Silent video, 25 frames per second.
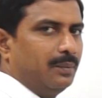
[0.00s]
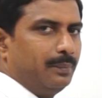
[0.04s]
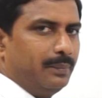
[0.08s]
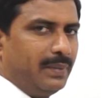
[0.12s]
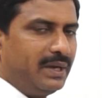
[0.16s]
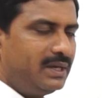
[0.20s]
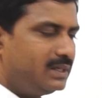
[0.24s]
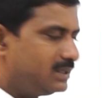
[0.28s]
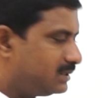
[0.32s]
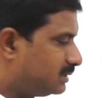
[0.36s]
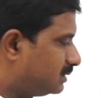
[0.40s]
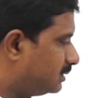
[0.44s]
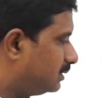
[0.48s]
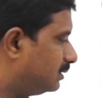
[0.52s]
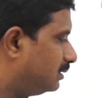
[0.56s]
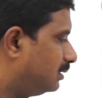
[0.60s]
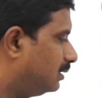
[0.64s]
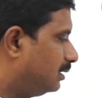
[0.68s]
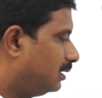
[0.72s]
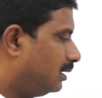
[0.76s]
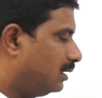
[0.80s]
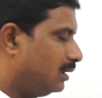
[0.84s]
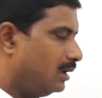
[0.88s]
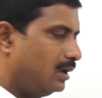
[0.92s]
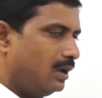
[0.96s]
Means
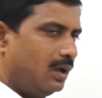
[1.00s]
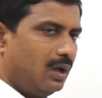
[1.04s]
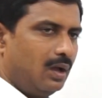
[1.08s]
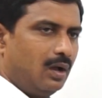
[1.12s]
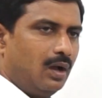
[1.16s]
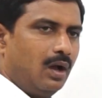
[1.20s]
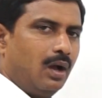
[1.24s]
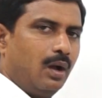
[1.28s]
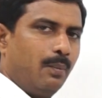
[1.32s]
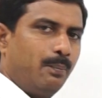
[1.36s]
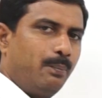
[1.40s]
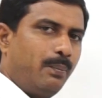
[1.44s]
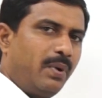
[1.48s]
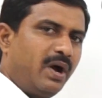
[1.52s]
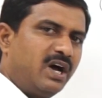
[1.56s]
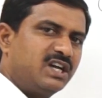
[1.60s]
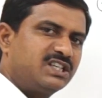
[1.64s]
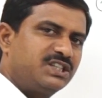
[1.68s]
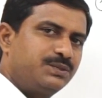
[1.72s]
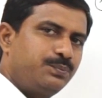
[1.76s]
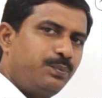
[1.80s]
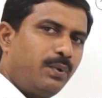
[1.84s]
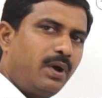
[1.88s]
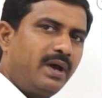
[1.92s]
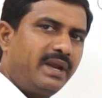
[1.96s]

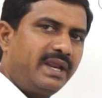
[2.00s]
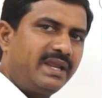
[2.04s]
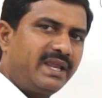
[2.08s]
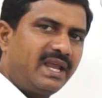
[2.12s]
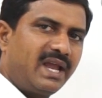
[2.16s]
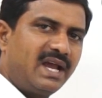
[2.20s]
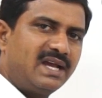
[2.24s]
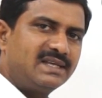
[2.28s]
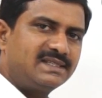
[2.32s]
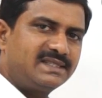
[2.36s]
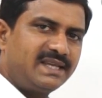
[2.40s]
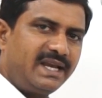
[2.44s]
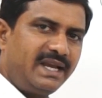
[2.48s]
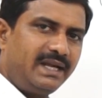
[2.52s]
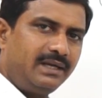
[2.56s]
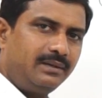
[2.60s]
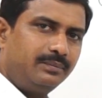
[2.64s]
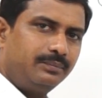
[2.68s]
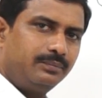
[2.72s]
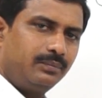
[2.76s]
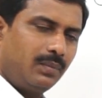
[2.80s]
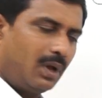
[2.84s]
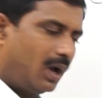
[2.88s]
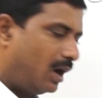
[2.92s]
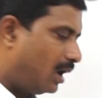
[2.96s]
phosphoric acid
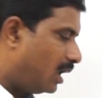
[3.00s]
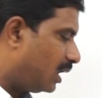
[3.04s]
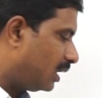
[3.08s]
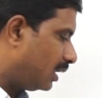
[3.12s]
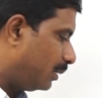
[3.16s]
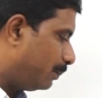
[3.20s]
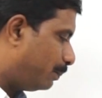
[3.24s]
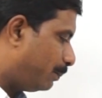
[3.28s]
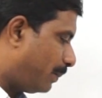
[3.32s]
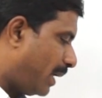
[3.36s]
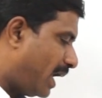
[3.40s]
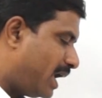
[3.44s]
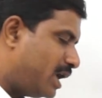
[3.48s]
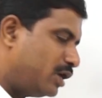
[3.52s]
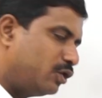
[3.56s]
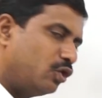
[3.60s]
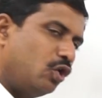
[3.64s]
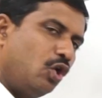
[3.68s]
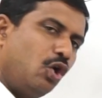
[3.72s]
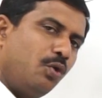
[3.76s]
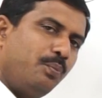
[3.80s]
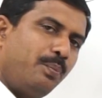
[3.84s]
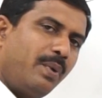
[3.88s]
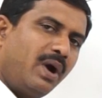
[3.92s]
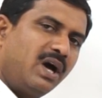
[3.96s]
or
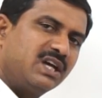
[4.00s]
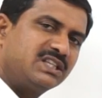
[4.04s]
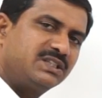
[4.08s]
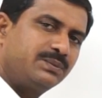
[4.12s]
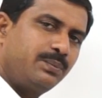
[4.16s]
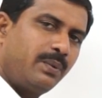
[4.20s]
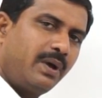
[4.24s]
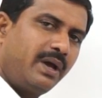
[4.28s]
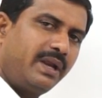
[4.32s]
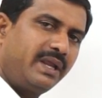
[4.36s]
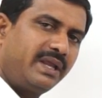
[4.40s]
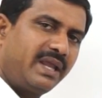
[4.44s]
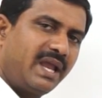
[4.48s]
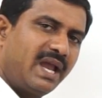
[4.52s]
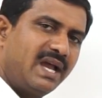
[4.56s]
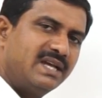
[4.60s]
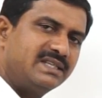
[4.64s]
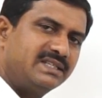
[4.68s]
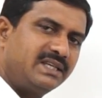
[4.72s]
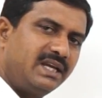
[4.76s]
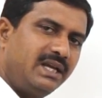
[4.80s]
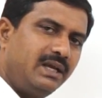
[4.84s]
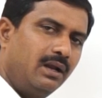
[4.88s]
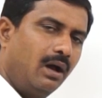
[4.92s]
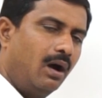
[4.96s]
pyrophosphoric
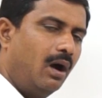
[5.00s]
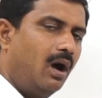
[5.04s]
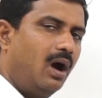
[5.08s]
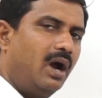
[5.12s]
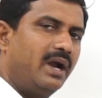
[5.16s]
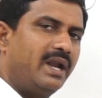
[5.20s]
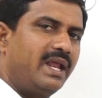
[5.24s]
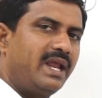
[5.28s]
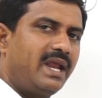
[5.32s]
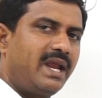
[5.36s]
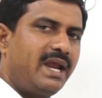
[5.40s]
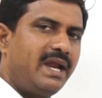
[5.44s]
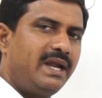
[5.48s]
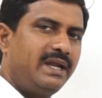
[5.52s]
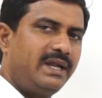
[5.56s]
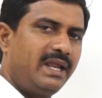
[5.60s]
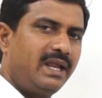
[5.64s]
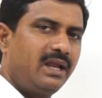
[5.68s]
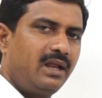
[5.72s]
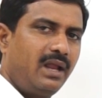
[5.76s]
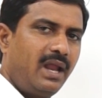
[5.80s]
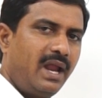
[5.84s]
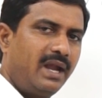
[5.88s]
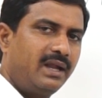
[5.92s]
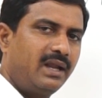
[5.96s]
acid on
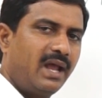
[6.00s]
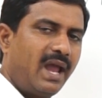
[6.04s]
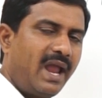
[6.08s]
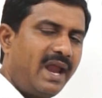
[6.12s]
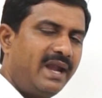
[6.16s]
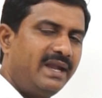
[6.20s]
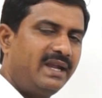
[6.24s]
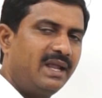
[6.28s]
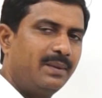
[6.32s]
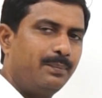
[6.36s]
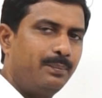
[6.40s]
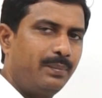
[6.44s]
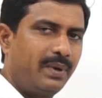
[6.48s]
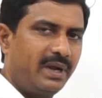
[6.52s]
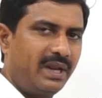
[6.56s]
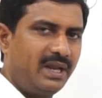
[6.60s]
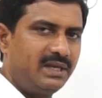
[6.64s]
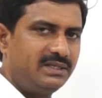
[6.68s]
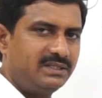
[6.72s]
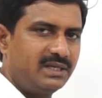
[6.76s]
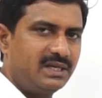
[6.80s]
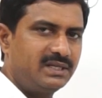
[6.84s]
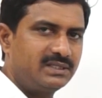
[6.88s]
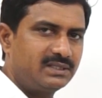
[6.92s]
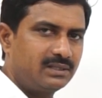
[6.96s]
heating at high
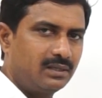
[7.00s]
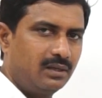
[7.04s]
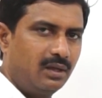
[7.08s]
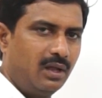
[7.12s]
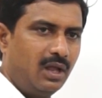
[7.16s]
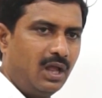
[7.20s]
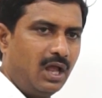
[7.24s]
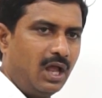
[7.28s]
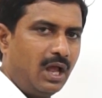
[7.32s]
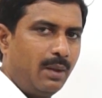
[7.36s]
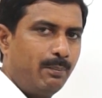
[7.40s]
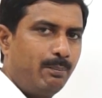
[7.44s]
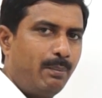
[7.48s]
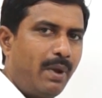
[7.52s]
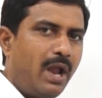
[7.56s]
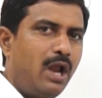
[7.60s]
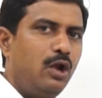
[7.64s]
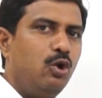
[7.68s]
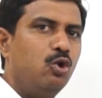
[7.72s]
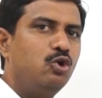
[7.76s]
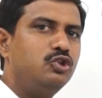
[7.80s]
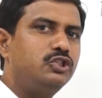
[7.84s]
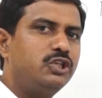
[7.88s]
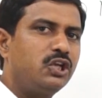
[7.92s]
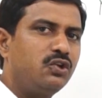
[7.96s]
temperatures by
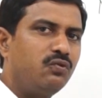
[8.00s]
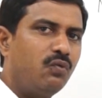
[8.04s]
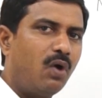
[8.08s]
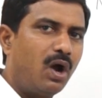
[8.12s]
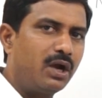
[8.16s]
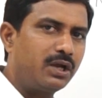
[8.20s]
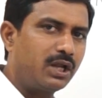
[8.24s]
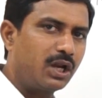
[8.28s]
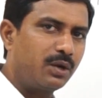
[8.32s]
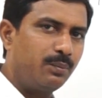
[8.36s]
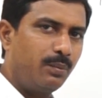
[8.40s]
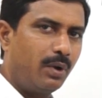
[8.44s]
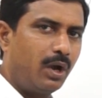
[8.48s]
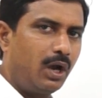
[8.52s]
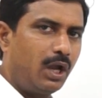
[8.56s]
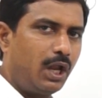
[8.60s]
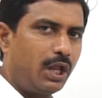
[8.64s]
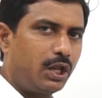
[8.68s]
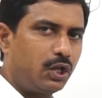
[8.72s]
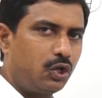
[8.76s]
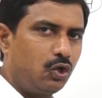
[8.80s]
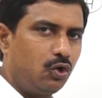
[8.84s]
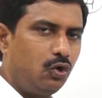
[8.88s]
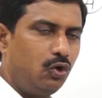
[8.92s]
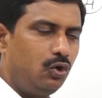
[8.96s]
losing water
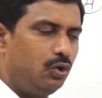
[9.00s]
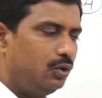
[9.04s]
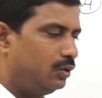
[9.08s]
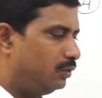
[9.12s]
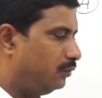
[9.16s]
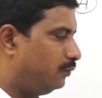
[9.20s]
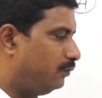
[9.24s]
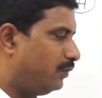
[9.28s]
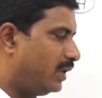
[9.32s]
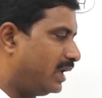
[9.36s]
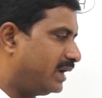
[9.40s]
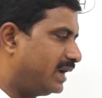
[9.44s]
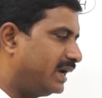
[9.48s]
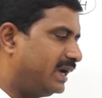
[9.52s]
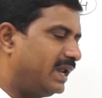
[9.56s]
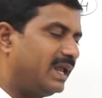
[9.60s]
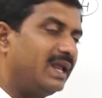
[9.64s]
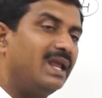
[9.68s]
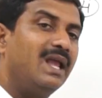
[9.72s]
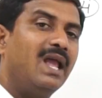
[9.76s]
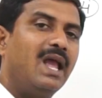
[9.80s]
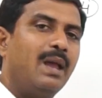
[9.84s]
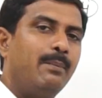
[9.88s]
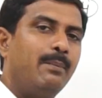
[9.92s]
molecule, we are getting